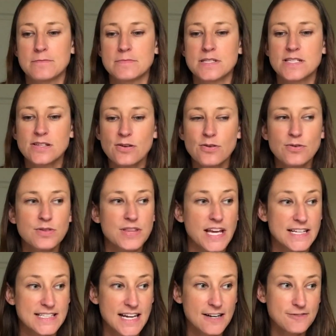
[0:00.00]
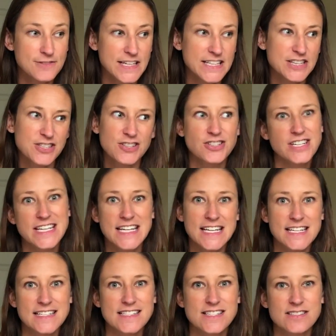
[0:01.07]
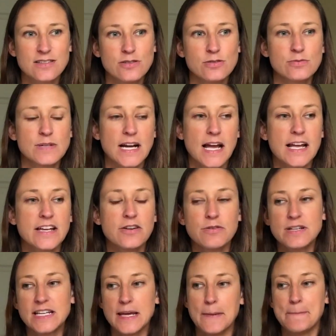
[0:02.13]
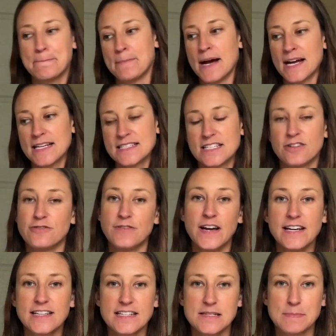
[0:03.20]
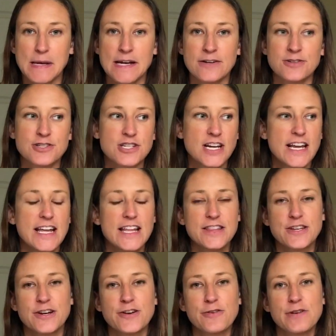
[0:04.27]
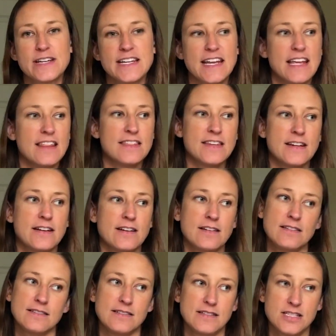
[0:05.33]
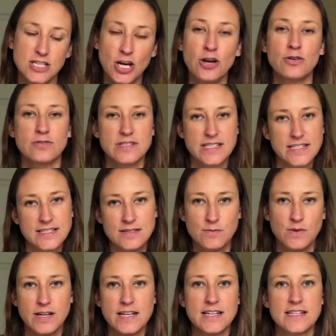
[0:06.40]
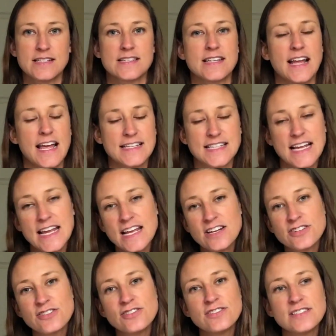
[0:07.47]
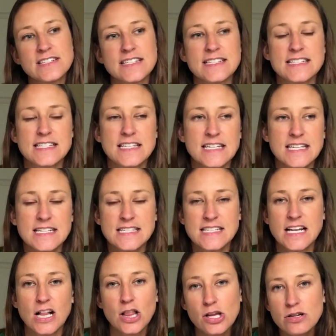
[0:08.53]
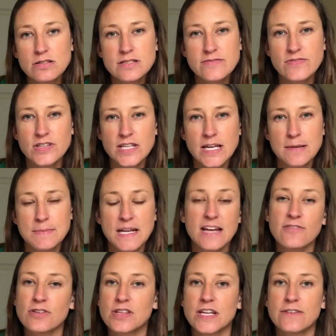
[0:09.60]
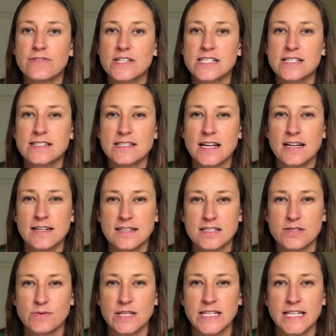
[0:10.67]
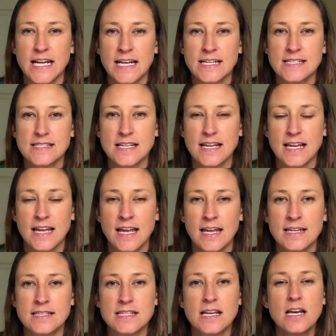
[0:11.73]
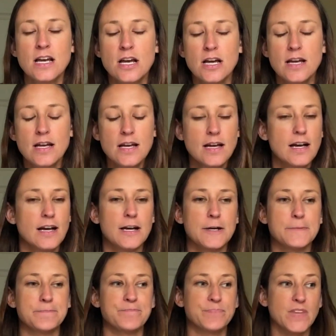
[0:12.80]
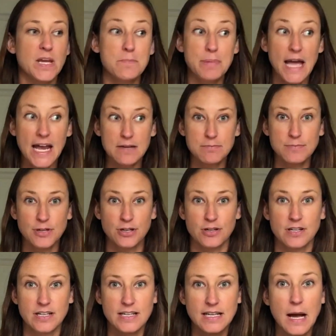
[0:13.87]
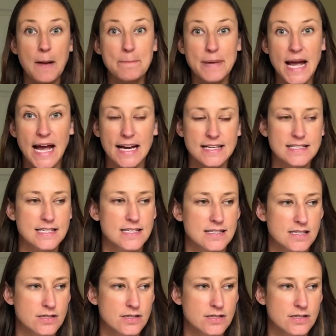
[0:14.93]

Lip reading: So that's kind of like their kit. So when I go and get my Delphonics pouch, they're going to get their tote is what it is. It has a handle and it's an easy close for them, and everything fits inside, and it's really nice and compatible or compact.